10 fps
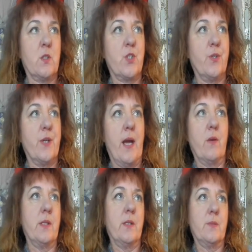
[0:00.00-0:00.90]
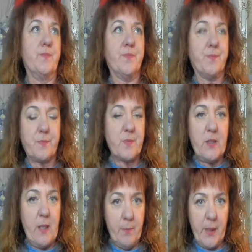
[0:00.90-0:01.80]
dirt out in
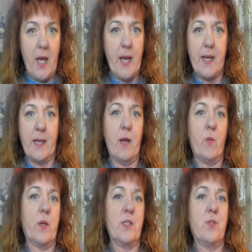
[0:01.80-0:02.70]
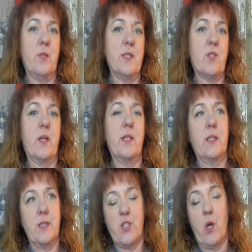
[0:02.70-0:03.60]
Bly and I want to do this on
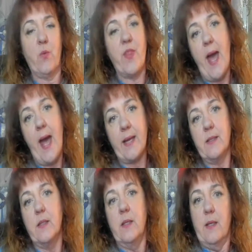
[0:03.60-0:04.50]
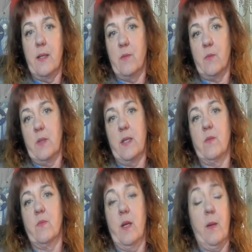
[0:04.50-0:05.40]
it, it's zoned that, and
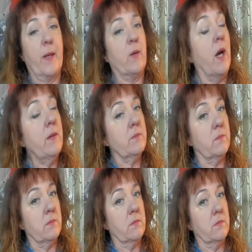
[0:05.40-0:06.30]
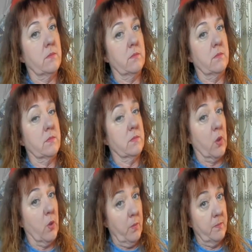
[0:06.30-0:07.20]
I'm like,
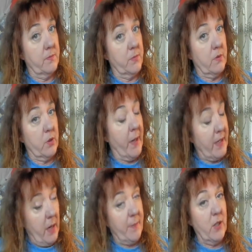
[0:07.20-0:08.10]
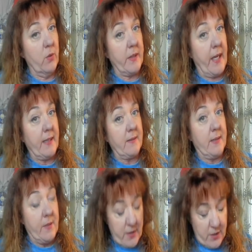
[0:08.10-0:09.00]
no, you might not be doing that,
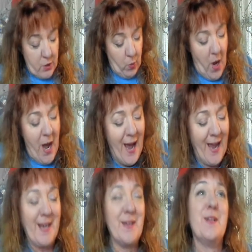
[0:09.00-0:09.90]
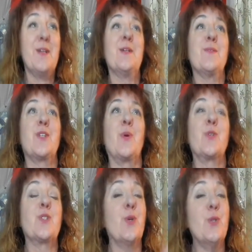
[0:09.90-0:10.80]
and this is why. So
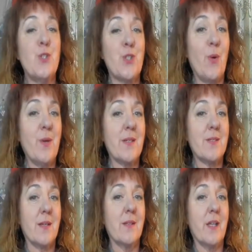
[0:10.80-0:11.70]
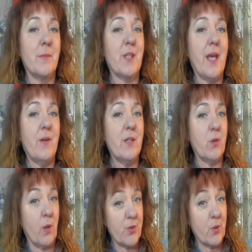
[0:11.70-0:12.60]
certain zonings in Klamath County
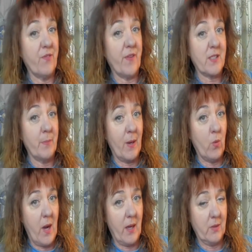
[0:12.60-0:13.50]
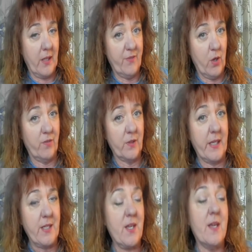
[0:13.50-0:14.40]
are also affected by wildlife
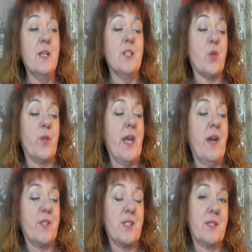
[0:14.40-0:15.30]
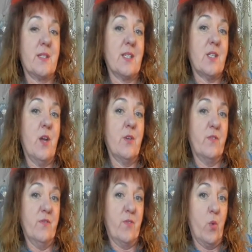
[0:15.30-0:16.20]
overlays. So they have a
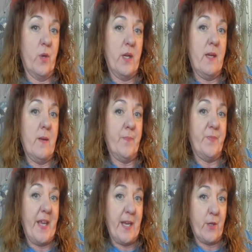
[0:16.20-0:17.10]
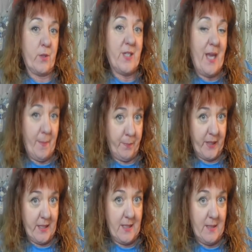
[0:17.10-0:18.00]
640 acre
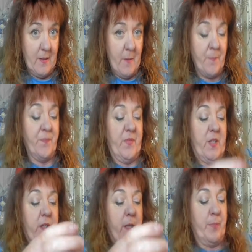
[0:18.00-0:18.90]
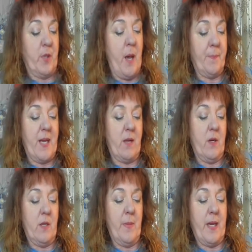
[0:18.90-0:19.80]
template that they plop down
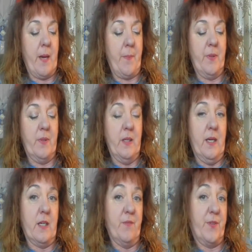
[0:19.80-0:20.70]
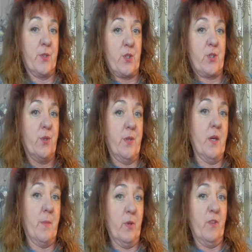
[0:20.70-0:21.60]
on a map, and if there's a certain
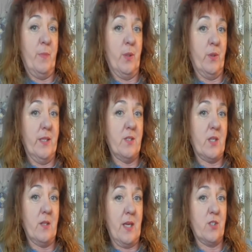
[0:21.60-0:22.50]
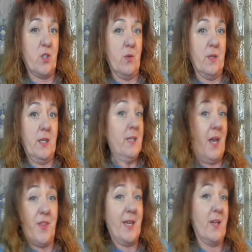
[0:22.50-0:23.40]
number of buildings in that zoning,
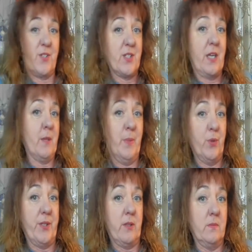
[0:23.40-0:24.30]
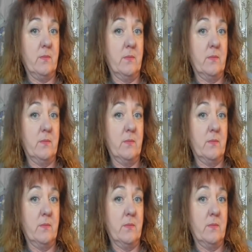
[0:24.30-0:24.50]
nothing else is getting built there.